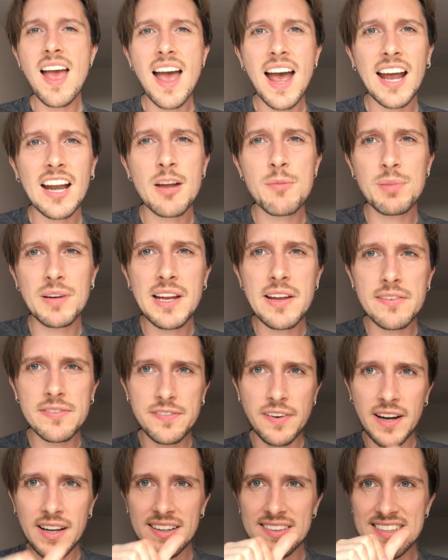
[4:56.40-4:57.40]
and I believe
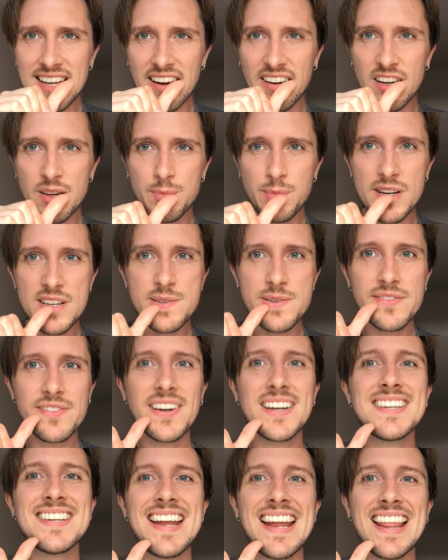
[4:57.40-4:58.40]
file down the bottom of
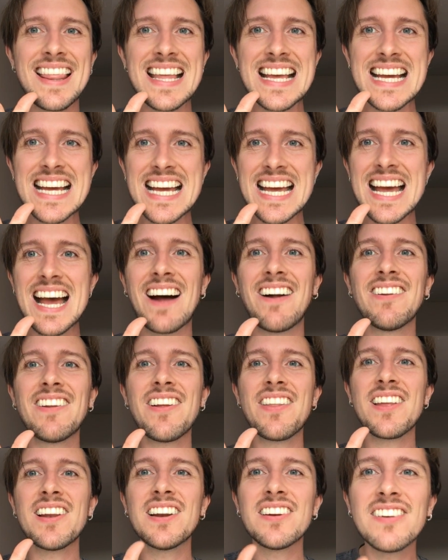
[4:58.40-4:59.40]
my teeth.
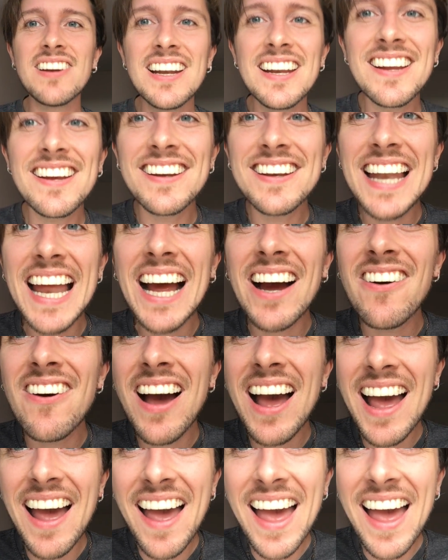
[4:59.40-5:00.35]
although they look really good now,